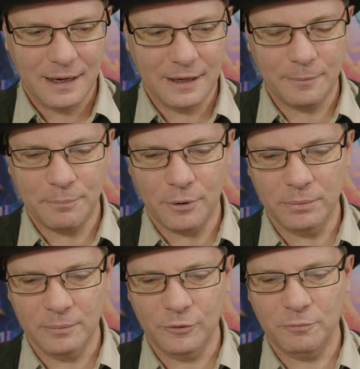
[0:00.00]
And the
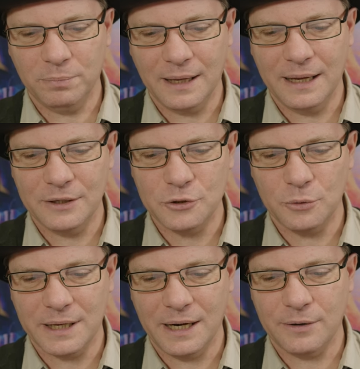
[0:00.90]
problem of playing
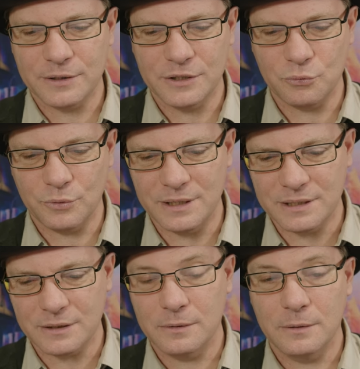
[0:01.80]
to a character's
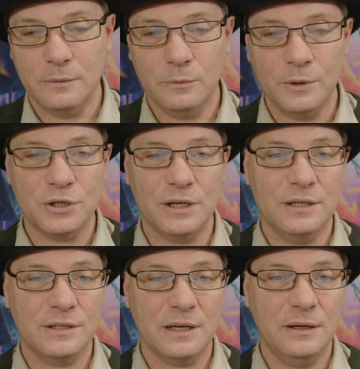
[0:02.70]
risk, which
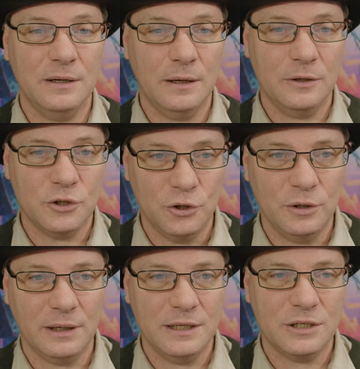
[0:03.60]
is
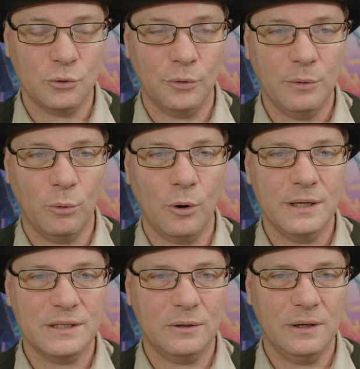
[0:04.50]
certainly story
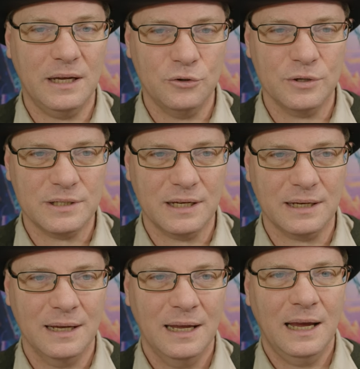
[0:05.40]
wise
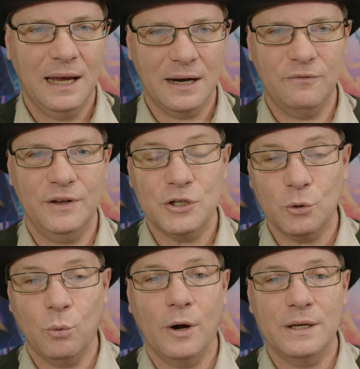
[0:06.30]
interesting and
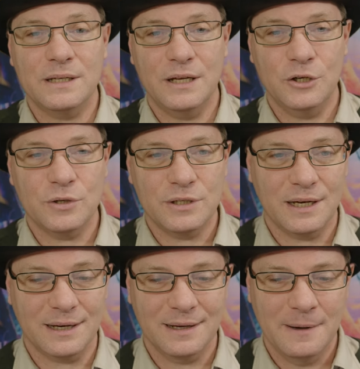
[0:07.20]
adventure wise
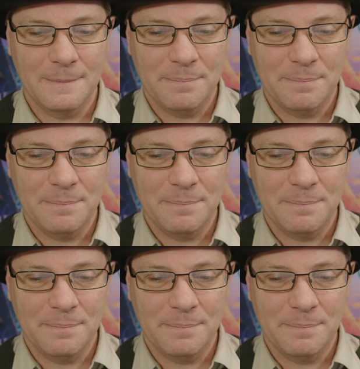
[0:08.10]
interesting,